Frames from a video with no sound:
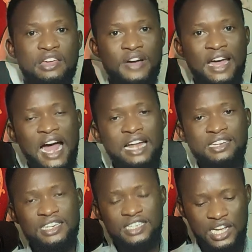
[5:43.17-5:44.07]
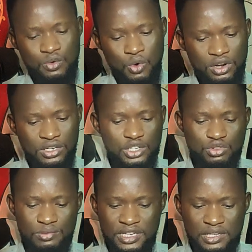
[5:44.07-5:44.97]
If I add the third one,
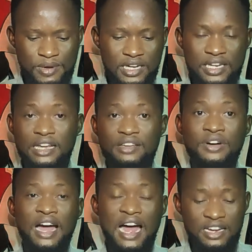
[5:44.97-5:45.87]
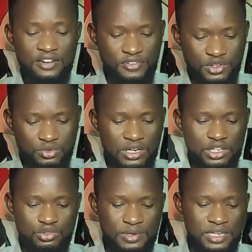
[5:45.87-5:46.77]
it will be displayed here. If I add the fourth one,
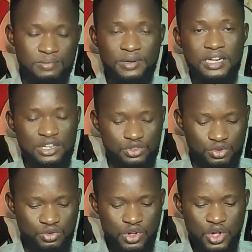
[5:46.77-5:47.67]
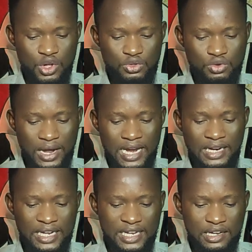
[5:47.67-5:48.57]
it will be displayed here. So you
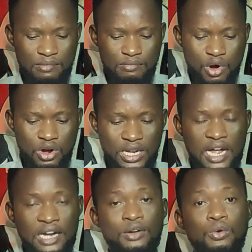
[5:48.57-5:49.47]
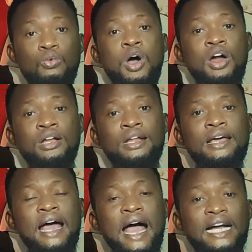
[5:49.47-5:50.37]
can link more than one
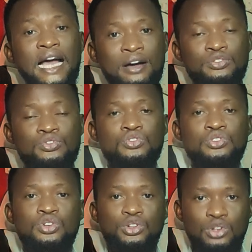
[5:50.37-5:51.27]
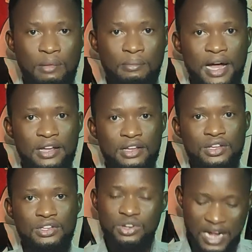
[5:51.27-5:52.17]
account number.
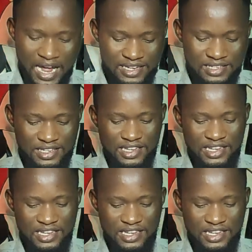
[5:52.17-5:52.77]
So guys,